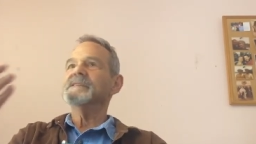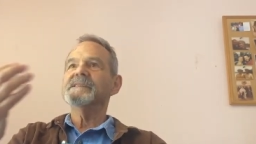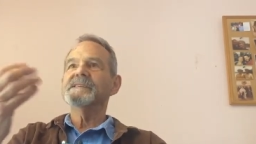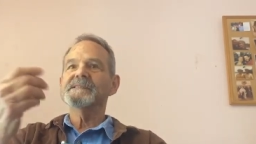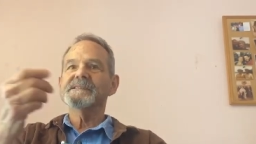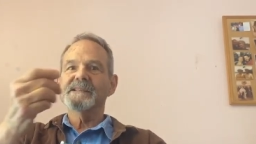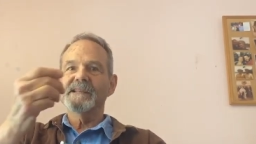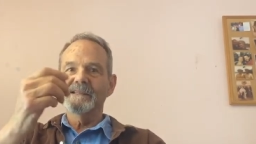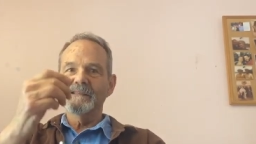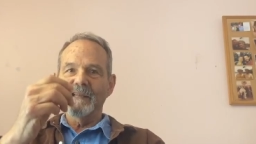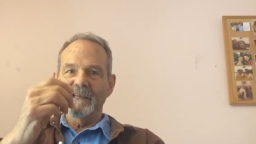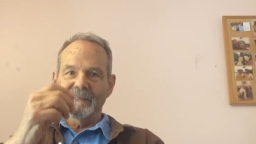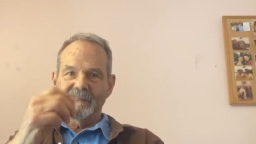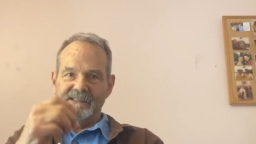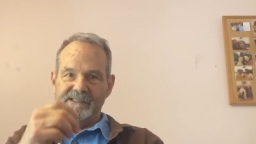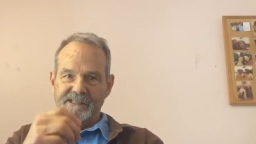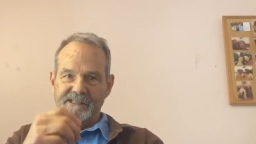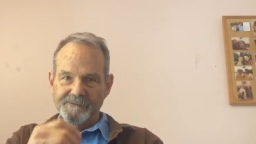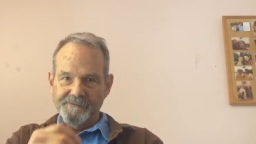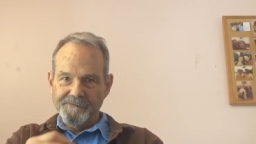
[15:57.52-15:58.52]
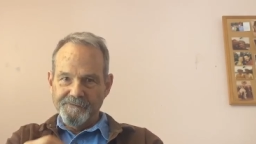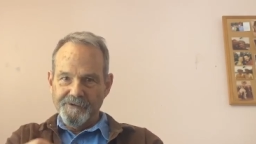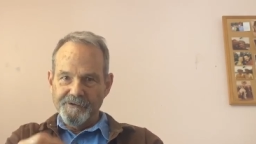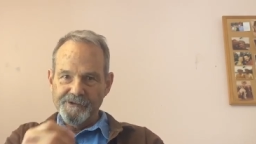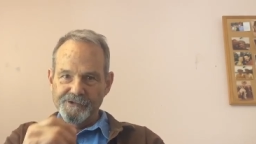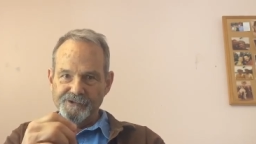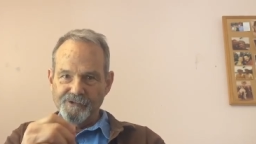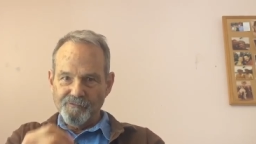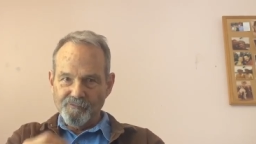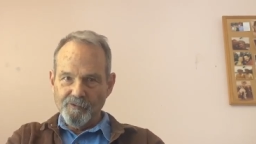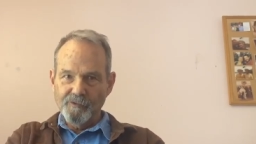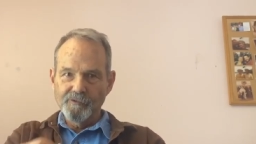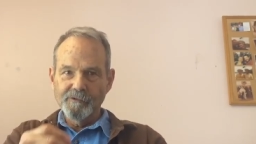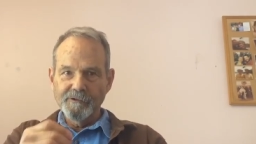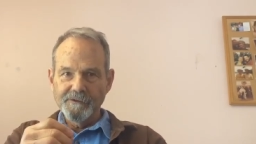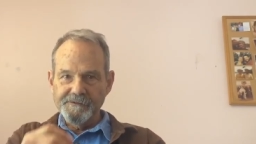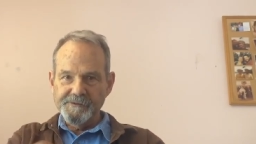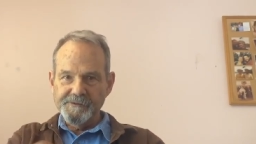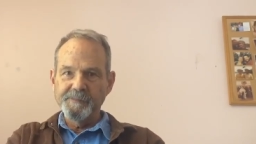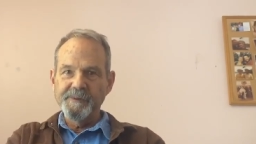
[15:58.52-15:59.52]
is it's the first rule
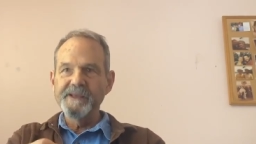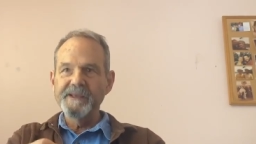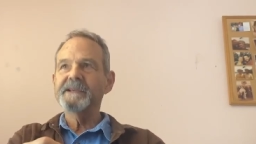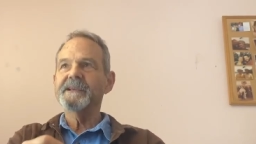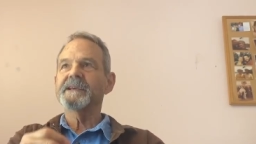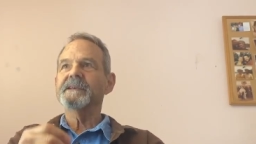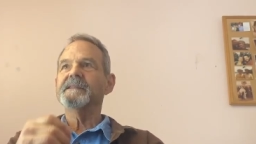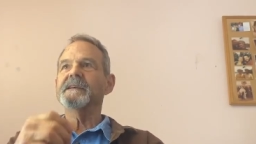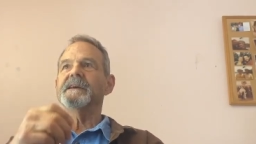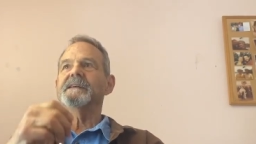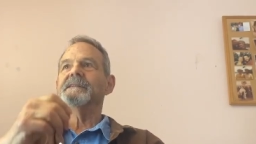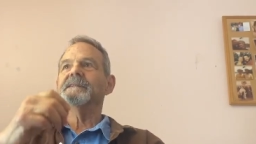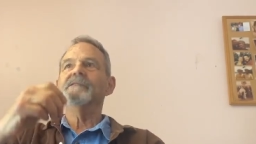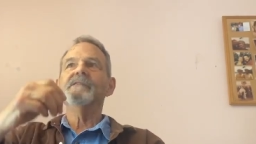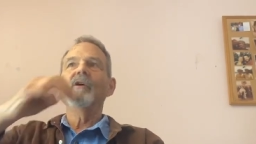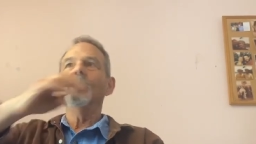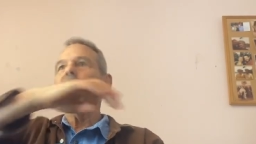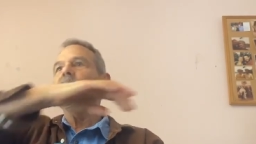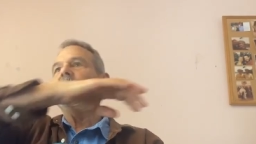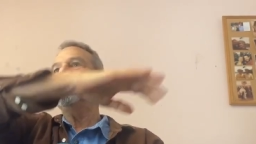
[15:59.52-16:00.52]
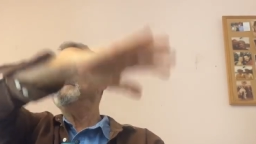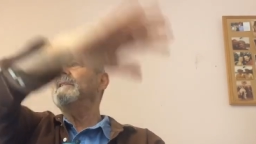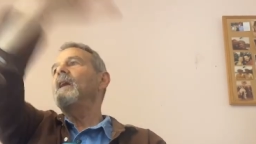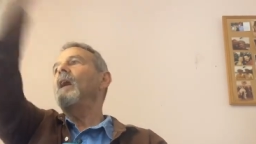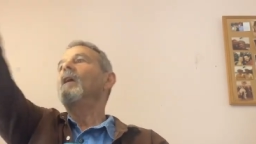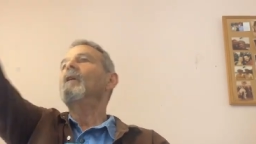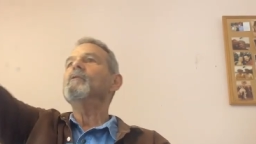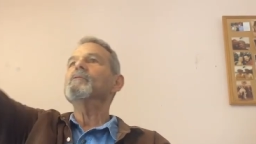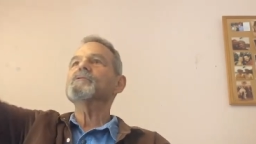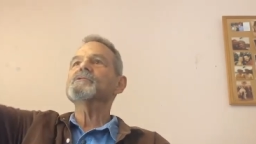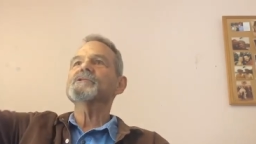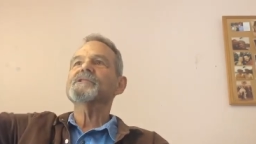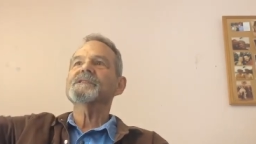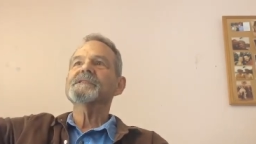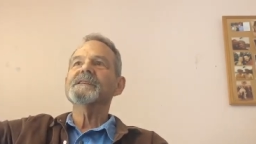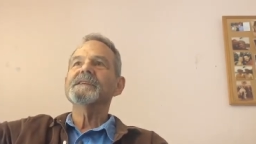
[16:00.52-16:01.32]
of speaking that nobody knows.